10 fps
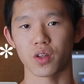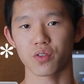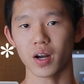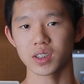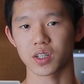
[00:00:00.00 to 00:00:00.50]
you the
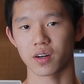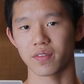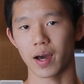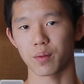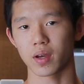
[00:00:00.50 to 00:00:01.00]
thrust curve
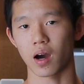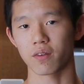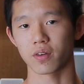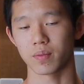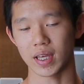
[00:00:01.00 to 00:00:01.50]
that we
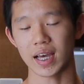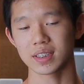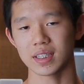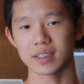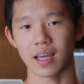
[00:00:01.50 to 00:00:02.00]
got from the
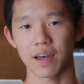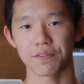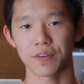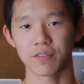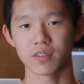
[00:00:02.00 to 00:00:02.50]
Estes
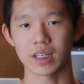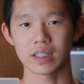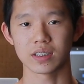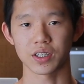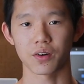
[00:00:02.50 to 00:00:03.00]

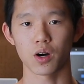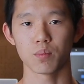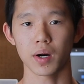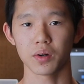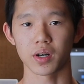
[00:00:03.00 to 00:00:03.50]

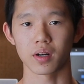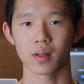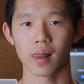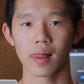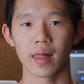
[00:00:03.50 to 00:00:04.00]
F150 motor.
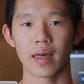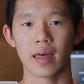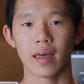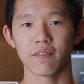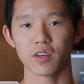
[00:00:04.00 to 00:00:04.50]

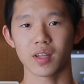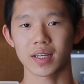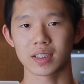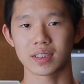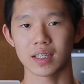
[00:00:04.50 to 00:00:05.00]
If you'd
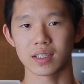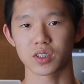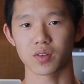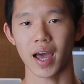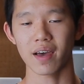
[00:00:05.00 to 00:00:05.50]
like to see
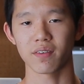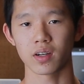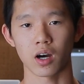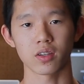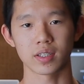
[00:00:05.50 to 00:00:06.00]
this graph
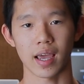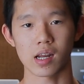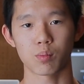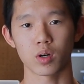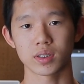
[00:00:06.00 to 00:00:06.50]
and all the
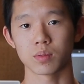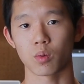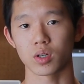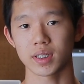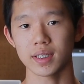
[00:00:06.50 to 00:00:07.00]
data points in
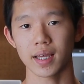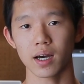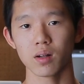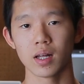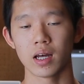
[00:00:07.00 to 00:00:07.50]
more
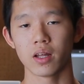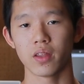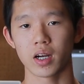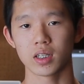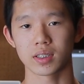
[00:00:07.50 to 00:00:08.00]
detail,
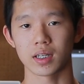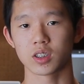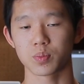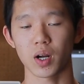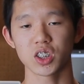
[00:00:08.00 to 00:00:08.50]
there is a
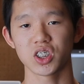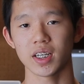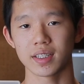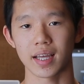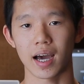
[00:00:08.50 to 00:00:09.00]

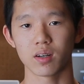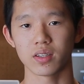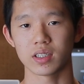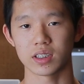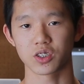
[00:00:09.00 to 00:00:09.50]
spreadsheet down
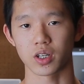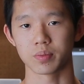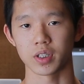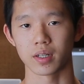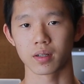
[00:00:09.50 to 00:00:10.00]
in the
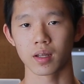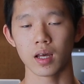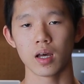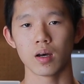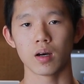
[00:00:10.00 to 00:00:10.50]
description.
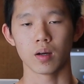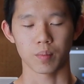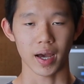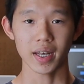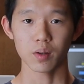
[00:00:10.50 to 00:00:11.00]

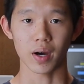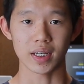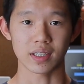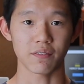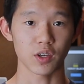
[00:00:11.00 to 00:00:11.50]
But
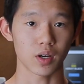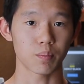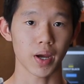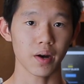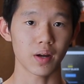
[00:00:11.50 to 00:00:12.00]
anyways, if you
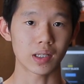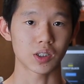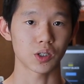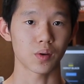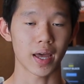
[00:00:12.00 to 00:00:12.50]
compare
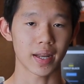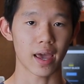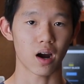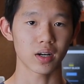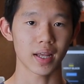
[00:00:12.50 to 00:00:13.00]
it to
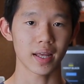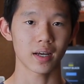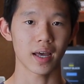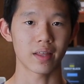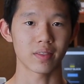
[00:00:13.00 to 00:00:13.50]
NAR
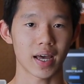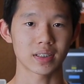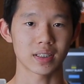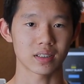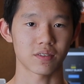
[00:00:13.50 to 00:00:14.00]
data the
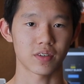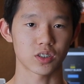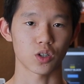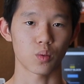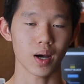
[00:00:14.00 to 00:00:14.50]
Estes
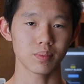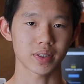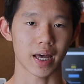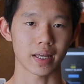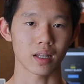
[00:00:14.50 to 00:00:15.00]
official
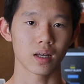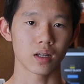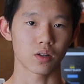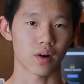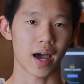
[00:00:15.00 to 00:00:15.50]
website
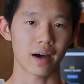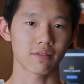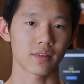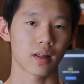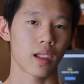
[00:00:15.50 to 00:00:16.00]

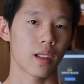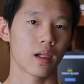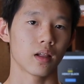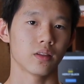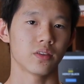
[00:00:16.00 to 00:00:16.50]
graph,
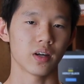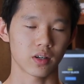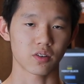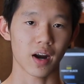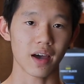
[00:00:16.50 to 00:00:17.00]

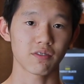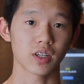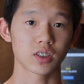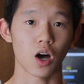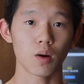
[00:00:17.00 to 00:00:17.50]
the graph
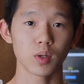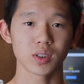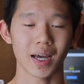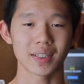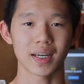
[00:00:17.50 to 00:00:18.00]
looks
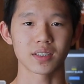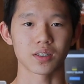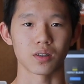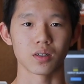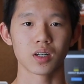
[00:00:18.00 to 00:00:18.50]
almost
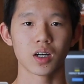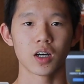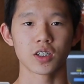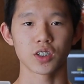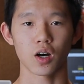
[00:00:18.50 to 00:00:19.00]
identical.
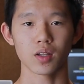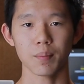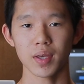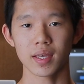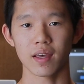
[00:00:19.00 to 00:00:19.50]
So
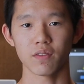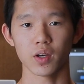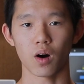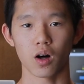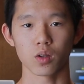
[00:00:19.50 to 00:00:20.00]
let me give
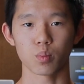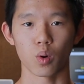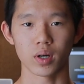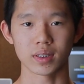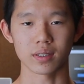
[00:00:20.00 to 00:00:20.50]
you all the
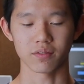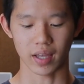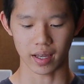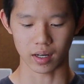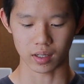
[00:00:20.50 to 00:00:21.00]
points of
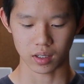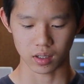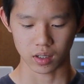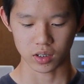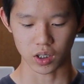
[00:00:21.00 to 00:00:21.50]
data.
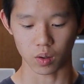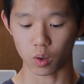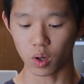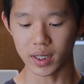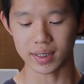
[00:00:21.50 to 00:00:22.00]
So
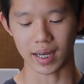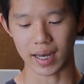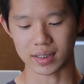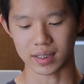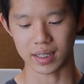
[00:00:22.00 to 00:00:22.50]
according
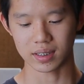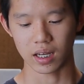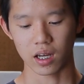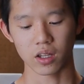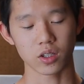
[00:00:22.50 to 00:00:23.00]
to Estes,
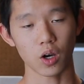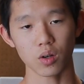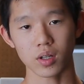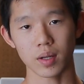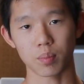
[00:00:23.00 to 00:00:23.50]
the
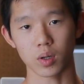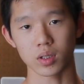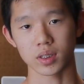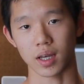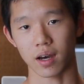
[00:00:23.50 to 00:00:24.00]
total
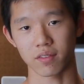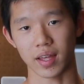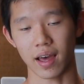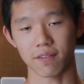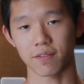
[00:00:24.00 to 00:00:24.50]
impulse of
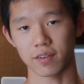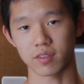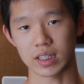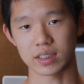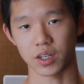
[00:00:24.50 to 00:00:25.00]
the
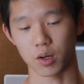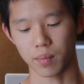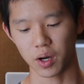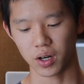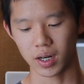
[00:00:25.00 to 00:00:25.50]
F-15-0
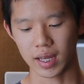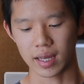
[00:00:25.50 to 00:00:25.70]
motor